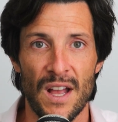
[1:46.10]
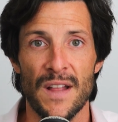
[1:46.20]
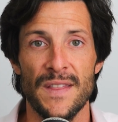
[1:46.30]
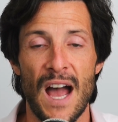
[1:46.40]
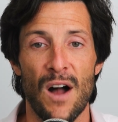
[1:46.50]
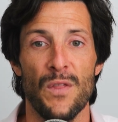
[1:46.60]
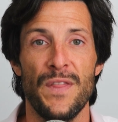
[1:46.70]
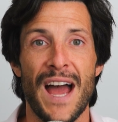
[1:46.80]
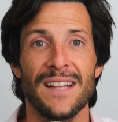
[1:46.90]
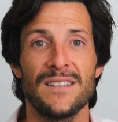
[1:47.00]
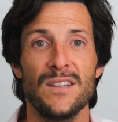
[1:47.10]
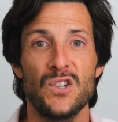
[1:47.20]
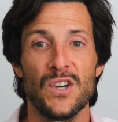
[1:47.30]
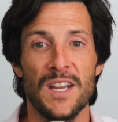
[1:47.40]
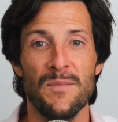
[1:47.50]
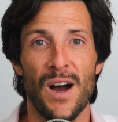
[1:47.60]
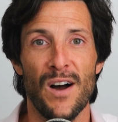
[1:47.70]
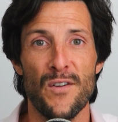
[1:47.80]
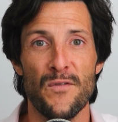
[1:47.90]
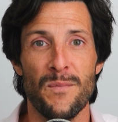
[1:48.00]
Now, that's the dream
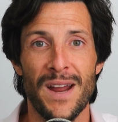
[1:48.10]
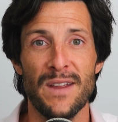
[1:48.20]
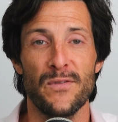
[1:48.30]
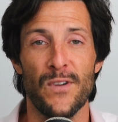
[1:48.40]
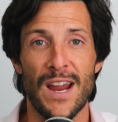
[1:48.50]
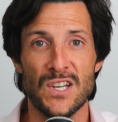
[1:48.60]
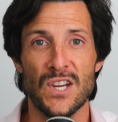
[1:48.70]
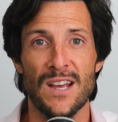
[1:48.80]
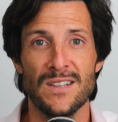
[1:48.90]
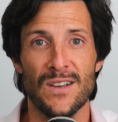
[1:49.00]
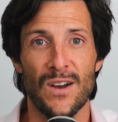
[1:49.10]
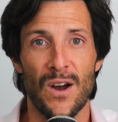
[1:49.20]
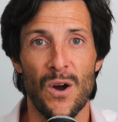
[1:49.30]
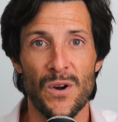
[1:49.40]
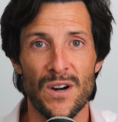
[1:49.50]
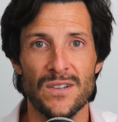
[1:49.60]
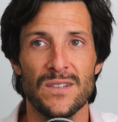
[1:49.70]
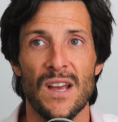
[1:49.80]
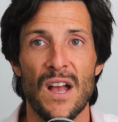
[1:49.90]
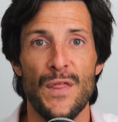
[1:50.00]
of many franchise owners.
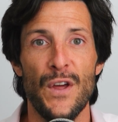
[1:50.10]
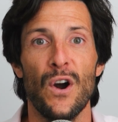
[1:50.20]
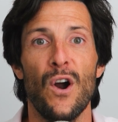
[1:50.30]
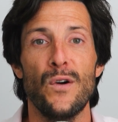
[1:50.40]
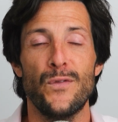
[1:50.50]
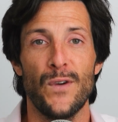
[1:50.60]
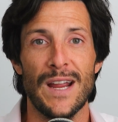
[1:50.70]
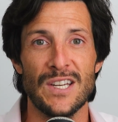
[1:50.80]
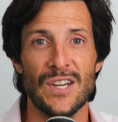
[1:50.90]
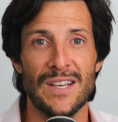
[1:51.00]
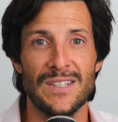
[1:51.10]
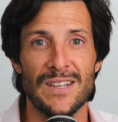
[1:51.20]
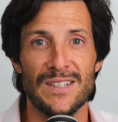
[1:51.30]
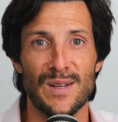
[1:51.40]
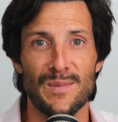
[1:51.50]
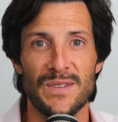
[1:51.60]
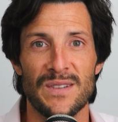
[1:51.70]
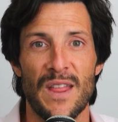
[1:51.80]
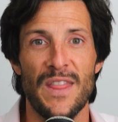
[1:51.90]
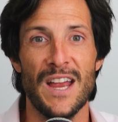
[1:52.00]
There are franchise systems
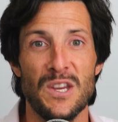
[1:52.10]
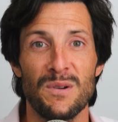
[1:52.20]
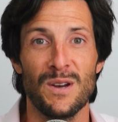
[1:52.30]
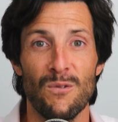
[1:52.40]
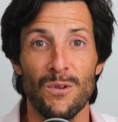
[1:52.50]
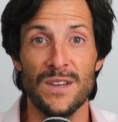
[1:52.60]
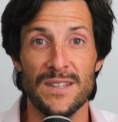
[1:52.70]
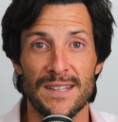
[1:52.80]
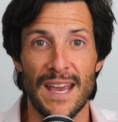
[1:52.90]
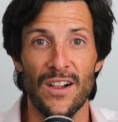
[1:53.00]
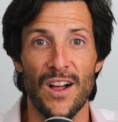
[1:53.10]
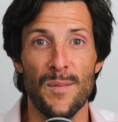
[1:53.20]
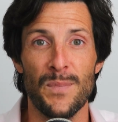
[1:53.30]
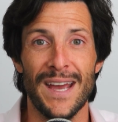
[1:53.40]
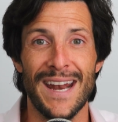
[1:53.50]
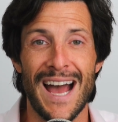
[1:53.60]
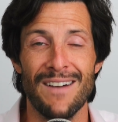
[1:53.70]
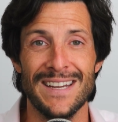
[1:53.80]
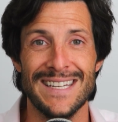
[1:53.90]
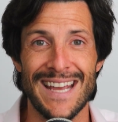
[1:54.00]
that you can really scale up and have
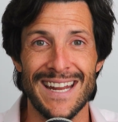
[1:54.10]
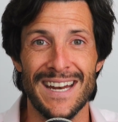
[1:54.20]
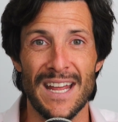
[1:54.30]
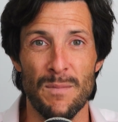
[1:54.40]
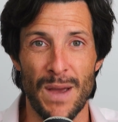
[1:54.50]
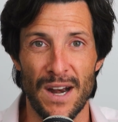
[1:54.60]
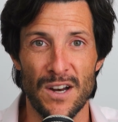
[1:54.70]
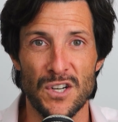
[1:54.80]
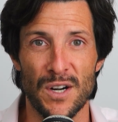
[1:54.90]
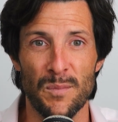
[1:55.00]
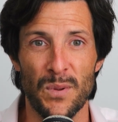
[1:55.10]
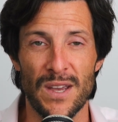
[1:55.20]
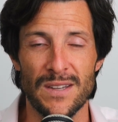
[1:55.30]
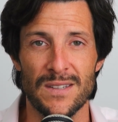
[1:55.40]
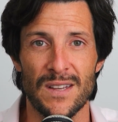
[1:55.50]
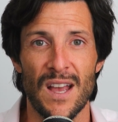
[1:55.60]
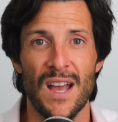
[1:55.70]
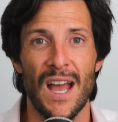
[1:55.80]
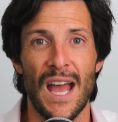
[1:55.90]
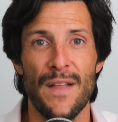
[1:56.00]
a day-to-day manager in place.
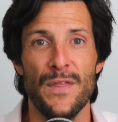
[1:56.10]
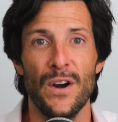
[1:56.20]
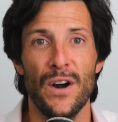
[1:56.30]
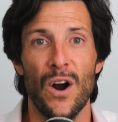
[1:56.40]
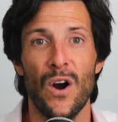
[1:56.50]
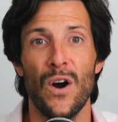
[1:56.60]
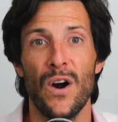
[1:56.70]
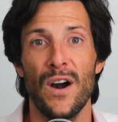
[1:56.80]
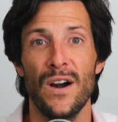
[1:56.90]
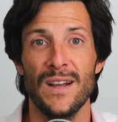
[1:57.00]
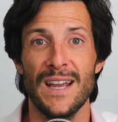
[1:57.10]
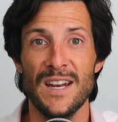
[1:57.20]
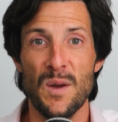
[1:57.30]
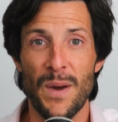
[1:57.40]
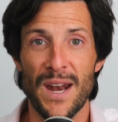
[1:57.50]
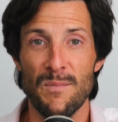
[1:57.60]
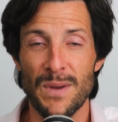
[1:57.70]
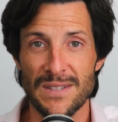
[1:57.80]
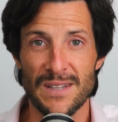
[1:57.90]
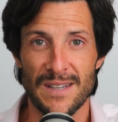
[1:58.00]
And there are independent
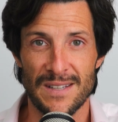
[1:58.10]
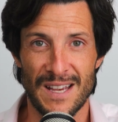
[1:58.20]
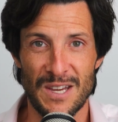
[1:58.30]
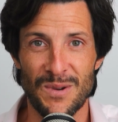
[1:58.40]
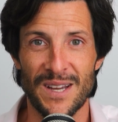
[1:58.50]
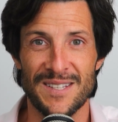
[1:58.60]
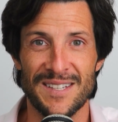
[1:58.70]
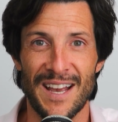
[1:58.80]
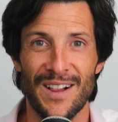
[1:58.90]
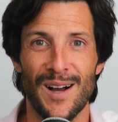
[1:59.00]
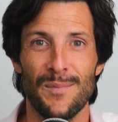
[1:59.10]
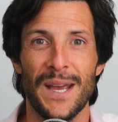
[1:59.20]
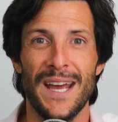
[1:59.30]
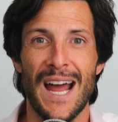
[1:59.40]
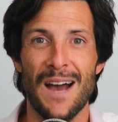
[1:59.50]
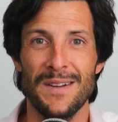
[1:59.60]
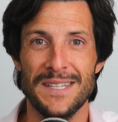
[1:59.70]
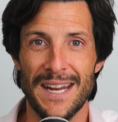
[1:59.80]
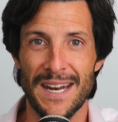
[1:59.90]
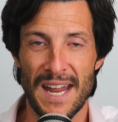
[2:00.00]
businesses that you can scale up and have a
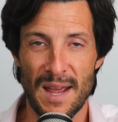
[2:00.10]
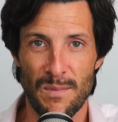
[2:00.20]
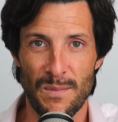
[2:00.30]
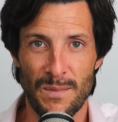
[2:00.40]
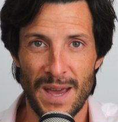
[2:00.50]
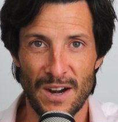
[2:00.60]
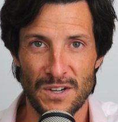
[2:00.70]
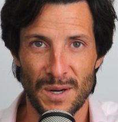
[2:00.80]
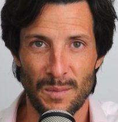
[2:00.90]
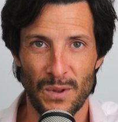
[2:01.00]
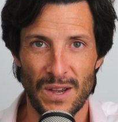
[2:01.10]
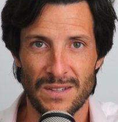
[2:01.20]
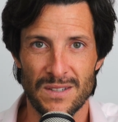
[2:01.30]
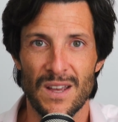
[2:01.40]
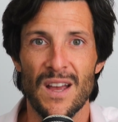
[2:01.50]
day-to-day manager in place.